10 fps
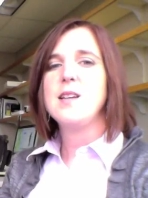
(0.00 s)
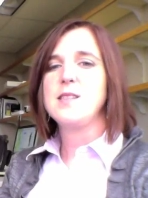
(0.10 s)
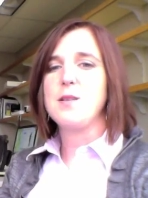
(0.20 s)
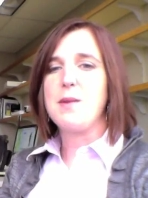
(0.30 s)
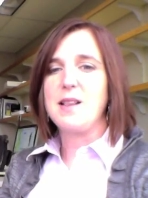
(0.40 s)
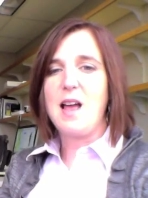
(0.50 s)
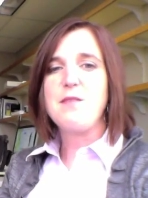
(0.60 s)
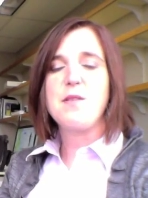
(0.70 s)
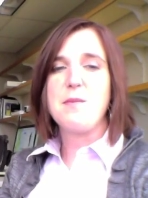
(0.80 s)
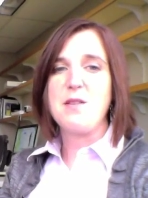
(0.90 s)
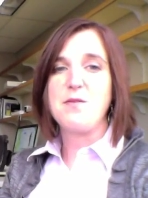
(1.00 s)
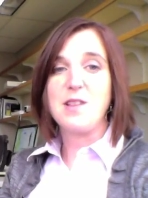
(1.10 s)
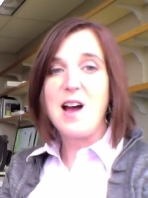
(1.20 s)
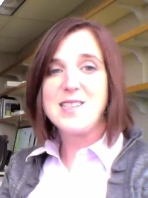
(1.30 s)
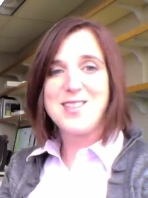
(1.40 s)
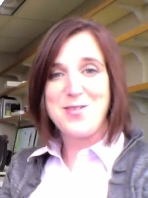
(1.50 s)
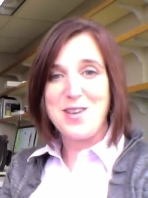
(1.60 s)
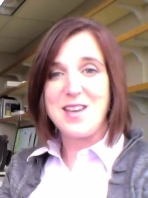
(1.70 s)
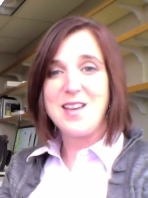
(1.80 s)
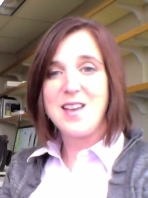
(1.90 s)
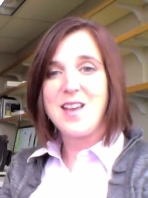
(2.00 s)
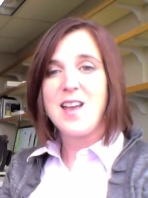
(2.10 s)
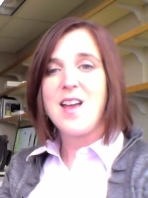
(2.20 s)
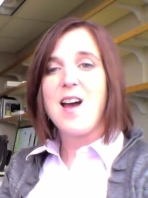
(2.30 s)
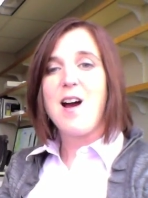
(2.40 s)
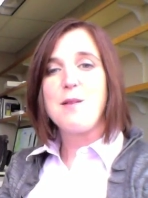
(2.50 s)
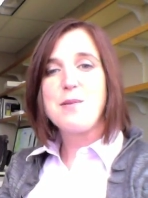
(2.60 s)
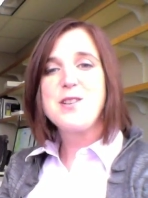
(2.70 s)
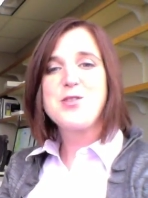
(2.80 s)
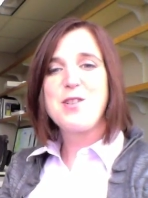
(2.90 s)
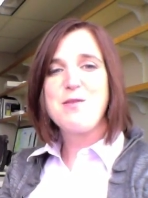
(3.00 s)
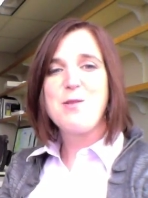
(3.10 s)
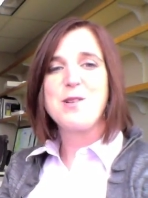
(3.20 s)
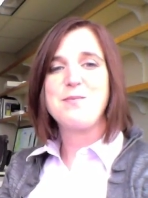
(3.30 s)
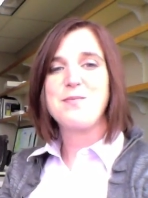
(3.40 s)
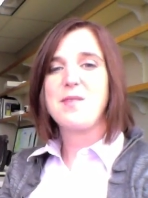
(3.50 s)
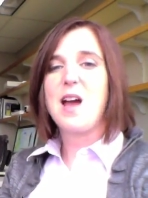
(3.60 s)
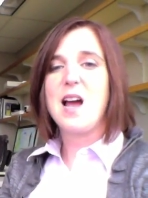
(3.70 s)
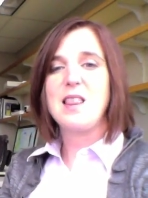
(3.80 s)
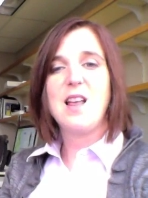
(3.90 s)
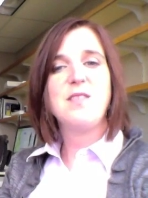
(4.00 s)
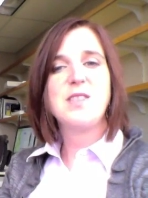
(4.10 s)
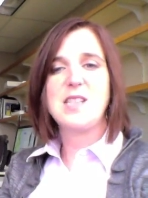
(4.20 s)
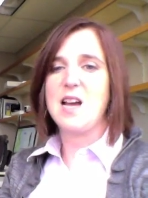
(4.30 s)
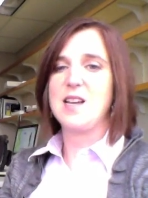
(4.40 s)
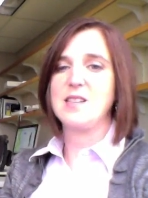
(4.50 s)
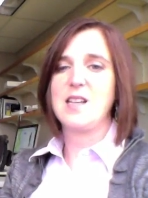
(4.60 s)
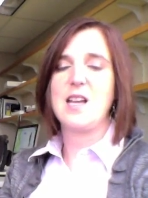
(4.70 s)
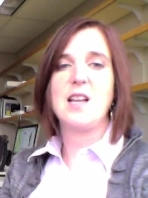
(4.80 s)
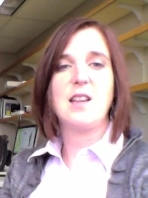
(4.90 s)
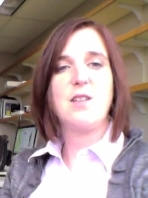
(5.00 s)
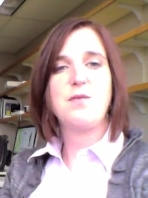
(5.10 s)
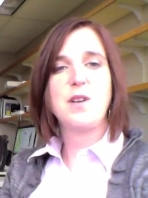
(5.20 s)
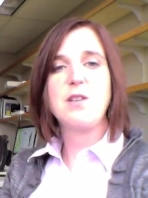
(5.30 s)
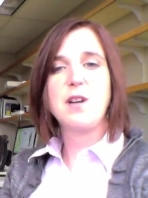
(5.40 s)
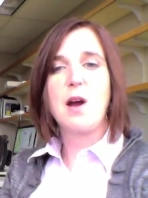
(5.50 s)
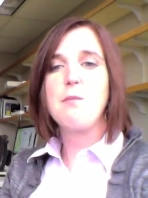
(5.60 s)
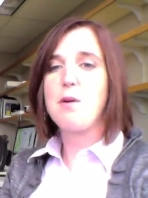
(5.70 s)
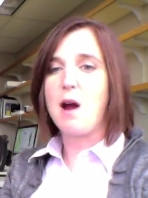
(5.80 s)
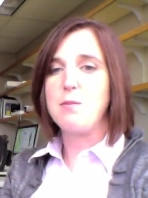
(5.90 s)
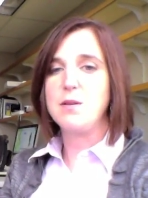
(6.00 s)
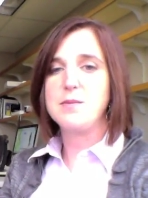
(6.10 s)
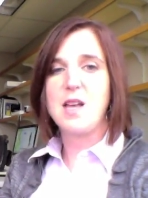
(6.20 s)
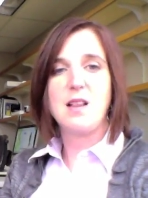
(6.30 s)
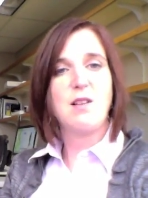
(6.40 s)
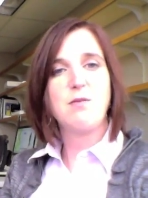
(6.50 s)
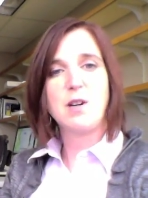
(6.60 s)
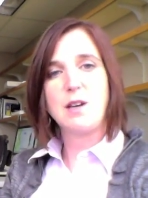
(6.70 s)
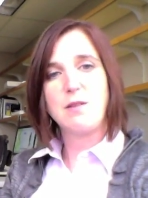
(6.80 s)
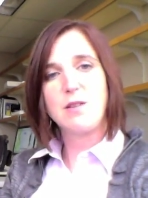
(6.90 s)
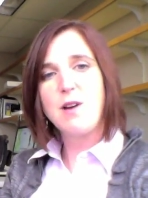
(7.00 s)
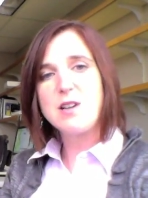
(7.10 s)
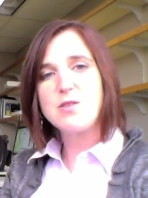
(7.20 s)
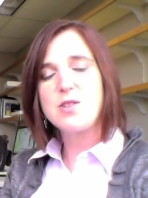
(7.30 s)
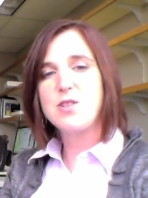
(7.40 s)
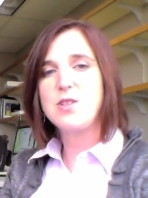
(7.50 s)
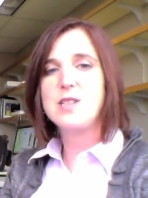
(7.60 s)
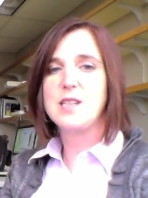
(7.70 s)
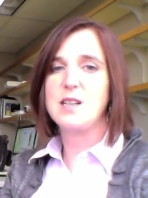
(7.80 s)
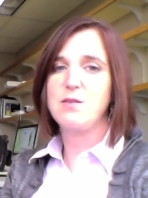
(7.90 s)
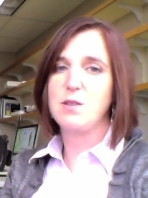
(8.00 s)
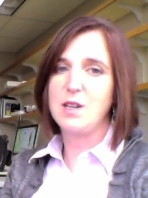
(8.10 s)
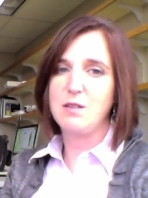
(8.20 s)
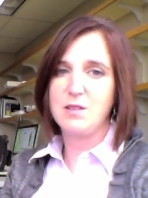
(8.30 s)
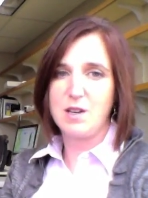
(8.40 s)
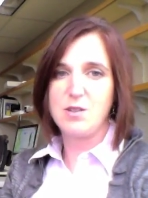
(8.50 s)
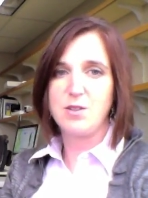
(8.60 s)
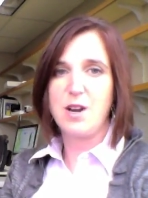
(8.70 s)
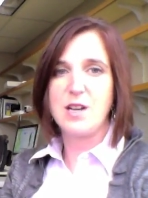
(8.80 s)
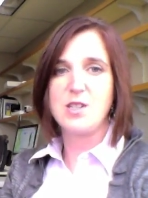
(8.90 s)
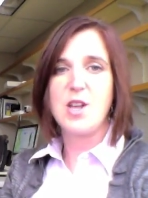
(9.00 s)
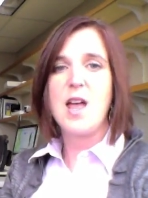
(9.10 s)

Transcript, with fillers: So, my life and my philosophy are pretty straightforward. I love science and I love figuring out problems. I love working with graduate students, I love working with undergrads,